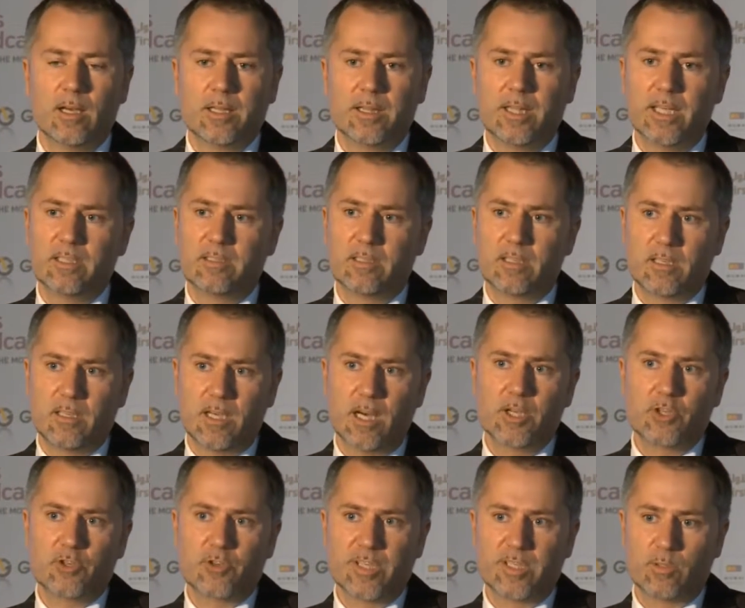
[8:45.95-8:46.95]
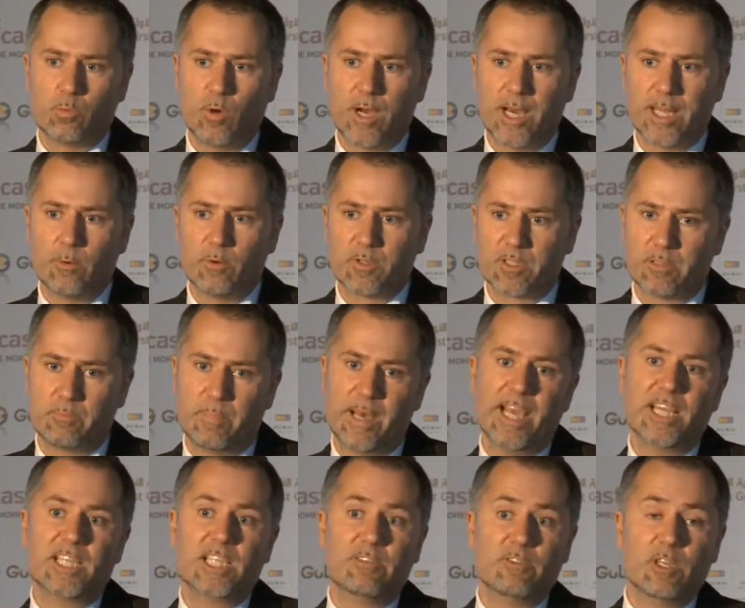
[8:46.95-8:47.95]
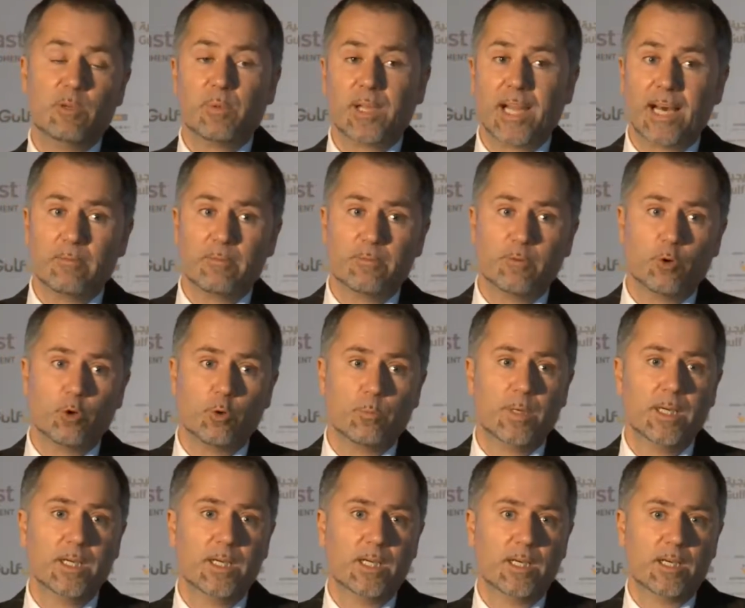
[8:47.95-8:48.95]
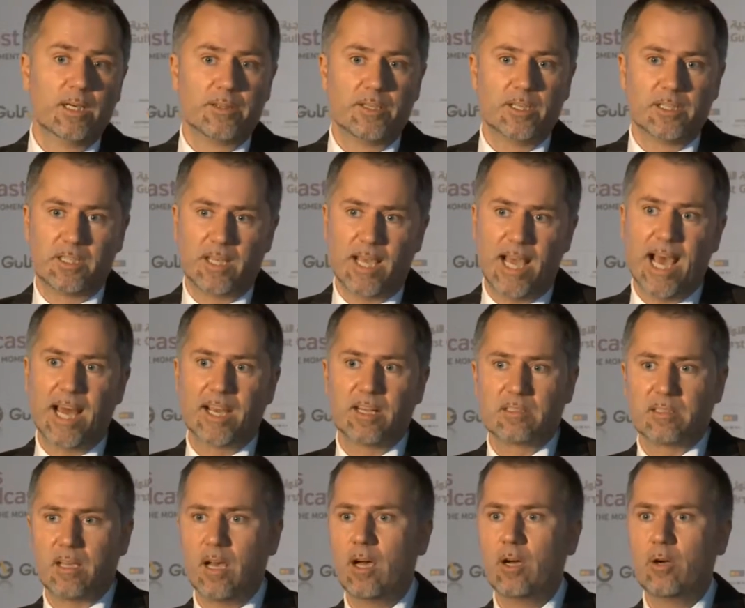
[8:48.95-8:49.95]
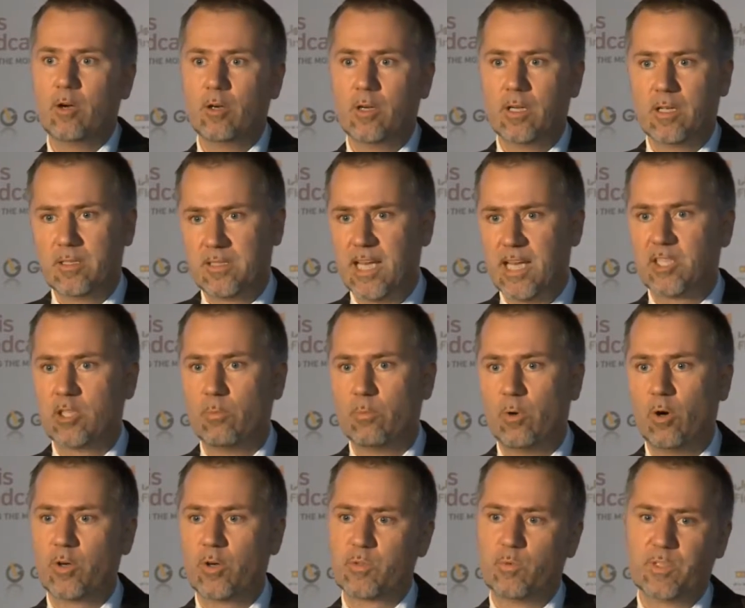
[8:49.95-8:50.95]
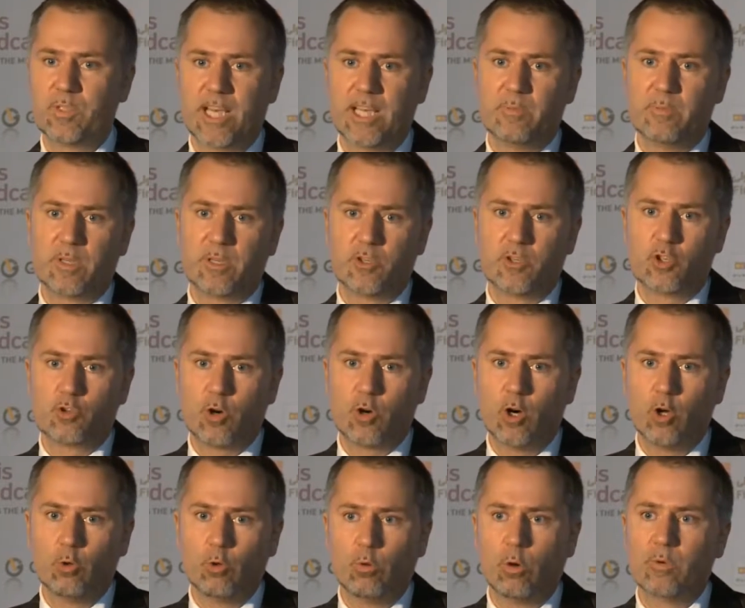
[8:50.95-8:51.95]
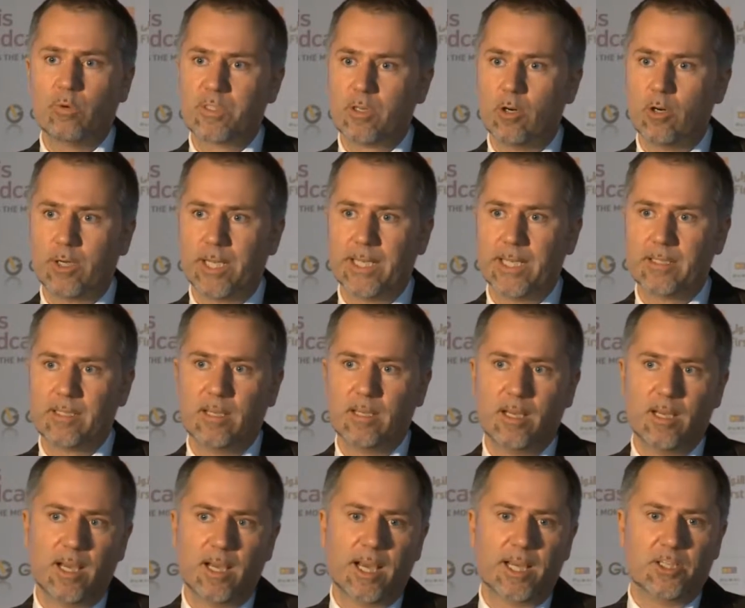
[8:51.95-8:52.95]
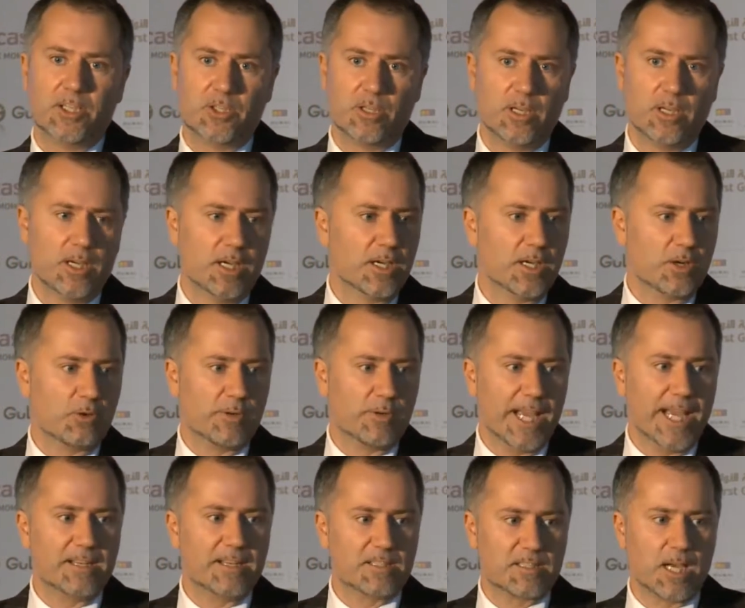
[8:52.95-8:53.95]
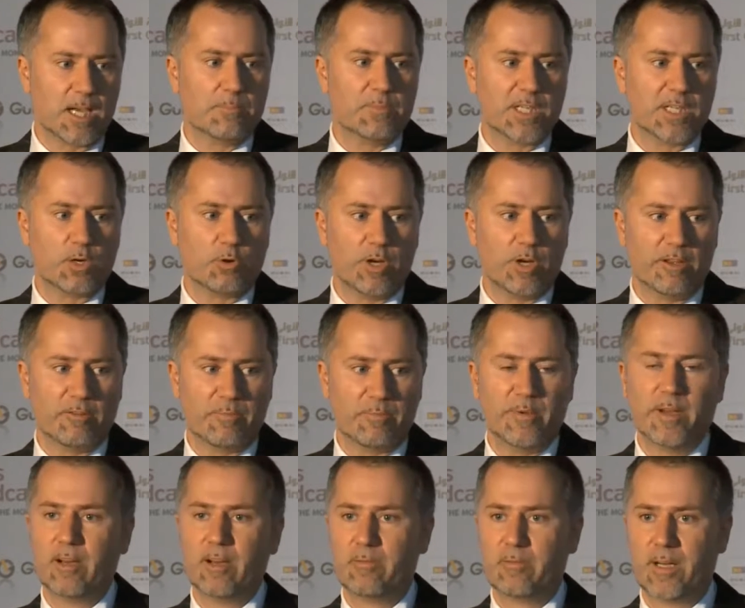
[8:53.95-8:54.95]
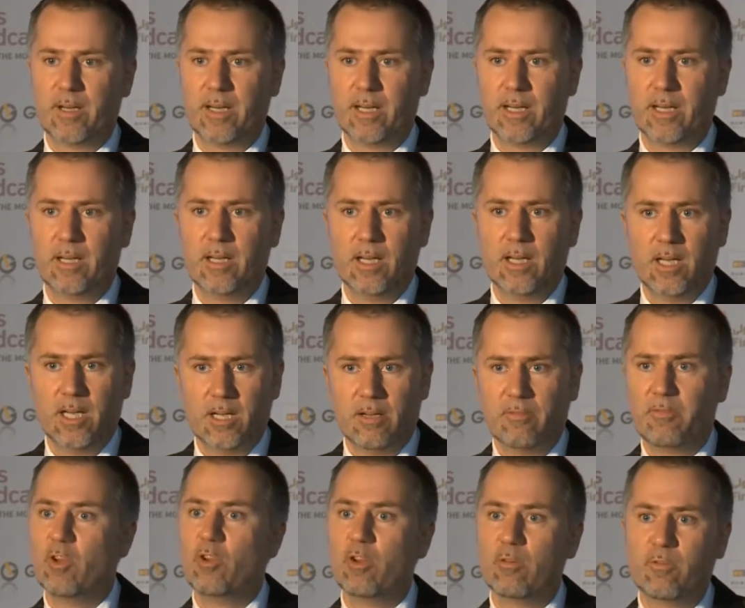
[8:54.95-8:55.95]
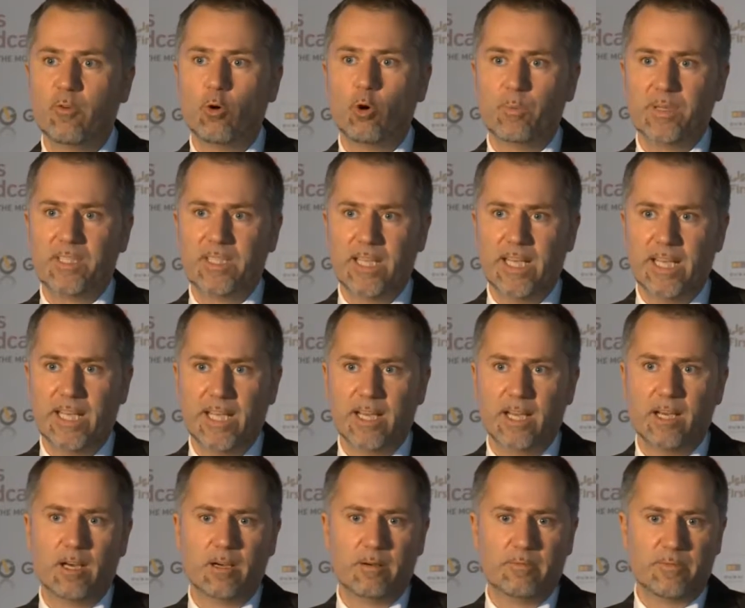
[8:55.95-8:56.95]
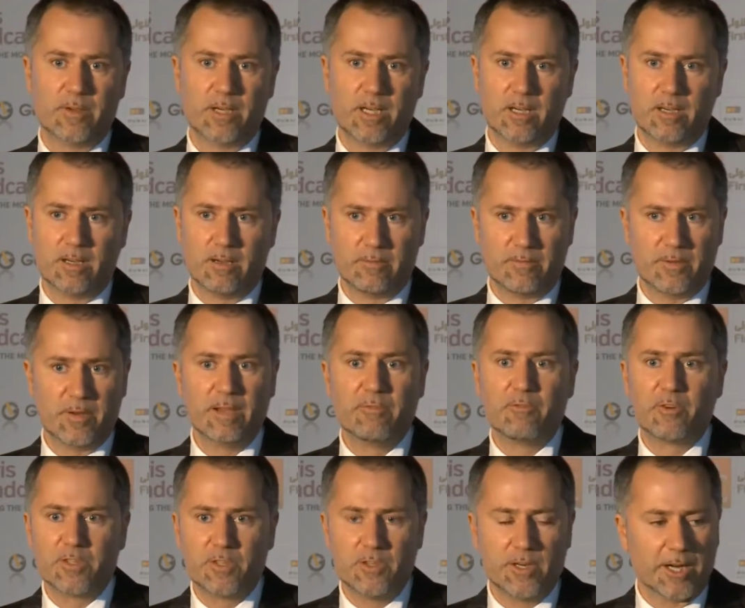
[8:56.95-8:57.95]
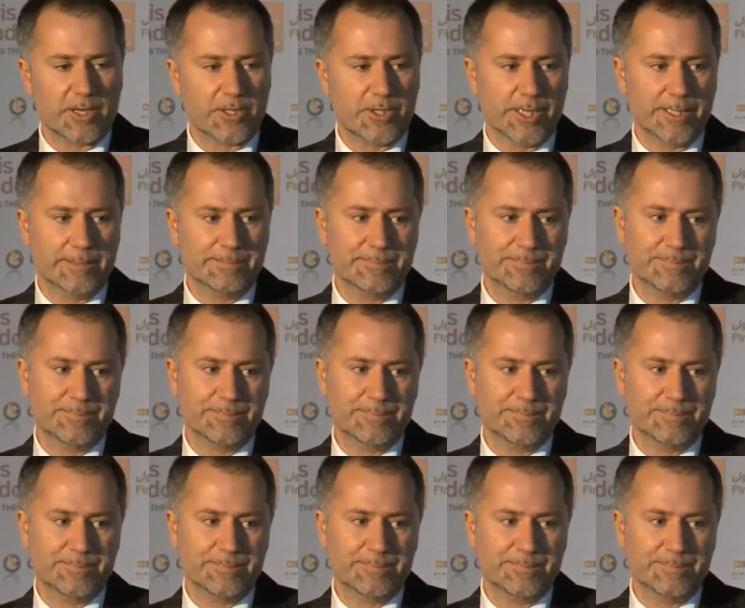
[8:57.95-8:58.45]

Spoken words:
these are countries where there was a pay TV platform that had its own set-top box, was able to control what was on it and create some degree of uniformity of infrastructure.